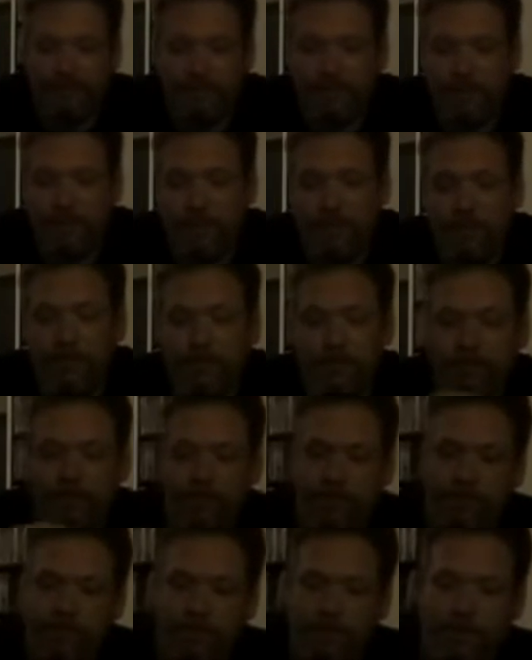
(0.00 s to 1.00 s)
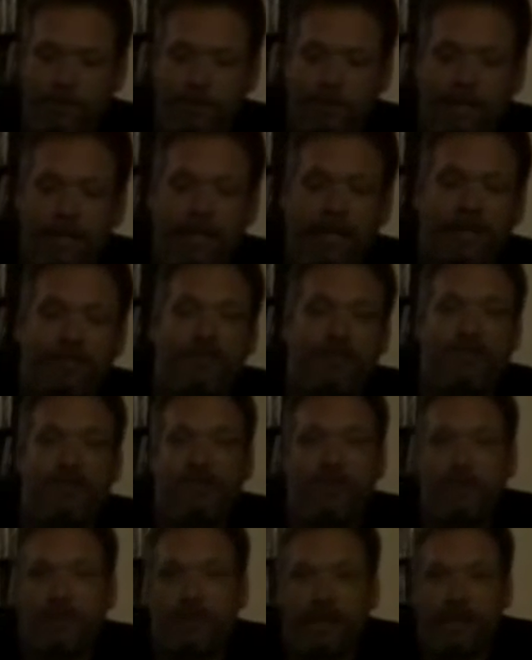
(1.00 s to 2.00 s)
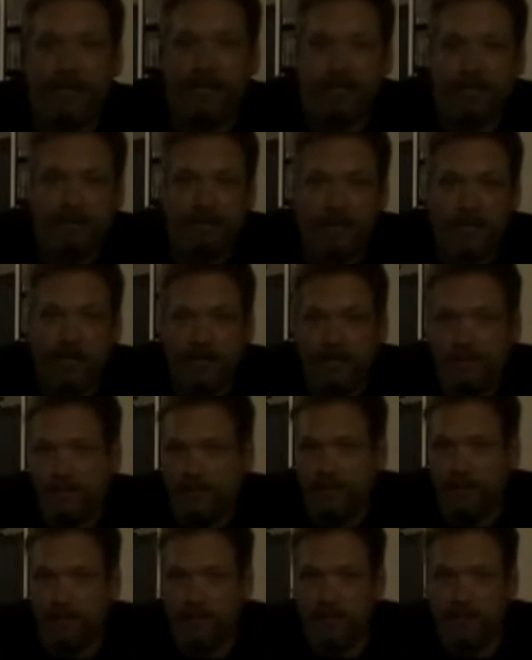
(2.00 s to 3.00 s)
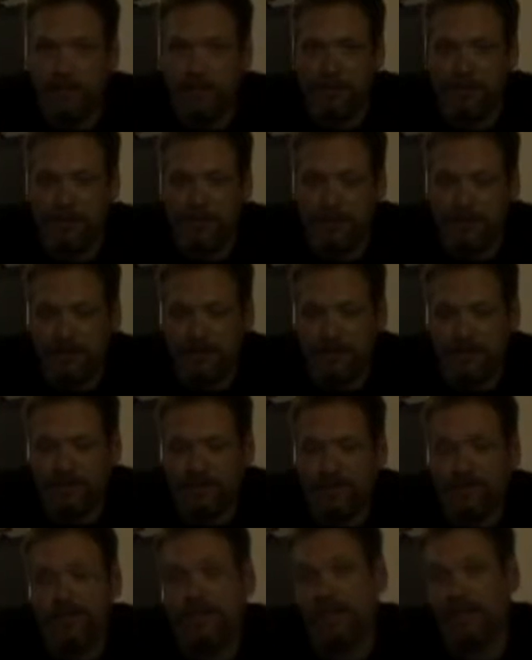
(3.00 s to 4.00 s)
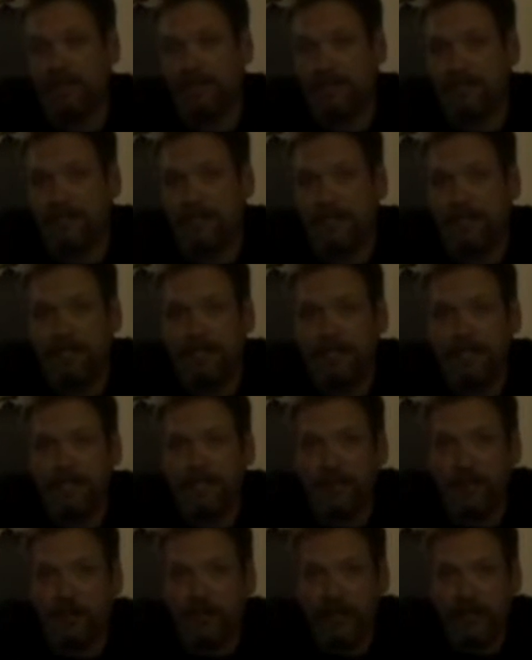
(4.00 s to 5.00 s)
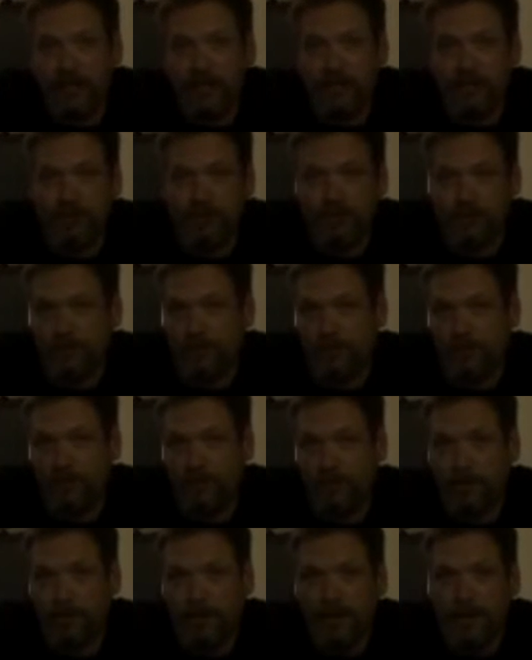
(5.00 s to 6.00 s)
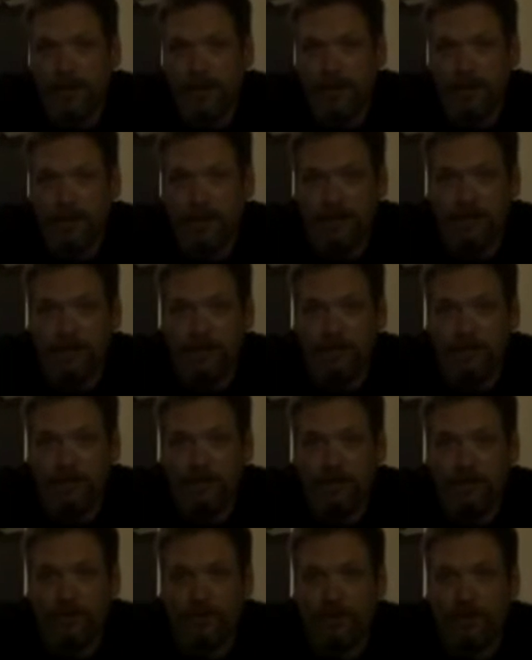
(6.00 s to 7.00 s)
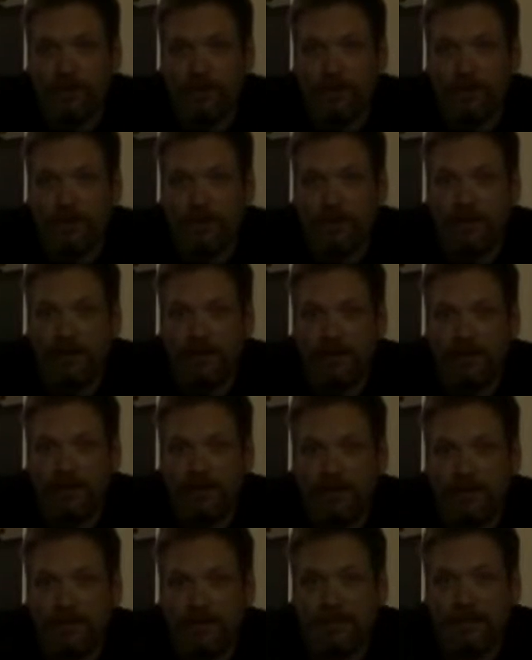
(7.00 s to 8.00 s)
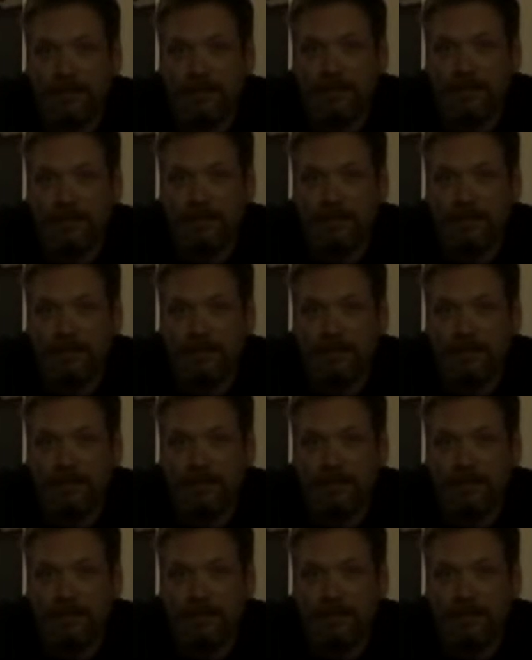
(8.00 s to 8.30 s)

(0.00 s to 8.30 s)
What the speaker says: People like to utilize the K-2 meter as, like I stated, an interaction tool. You know, you turn it on and it's got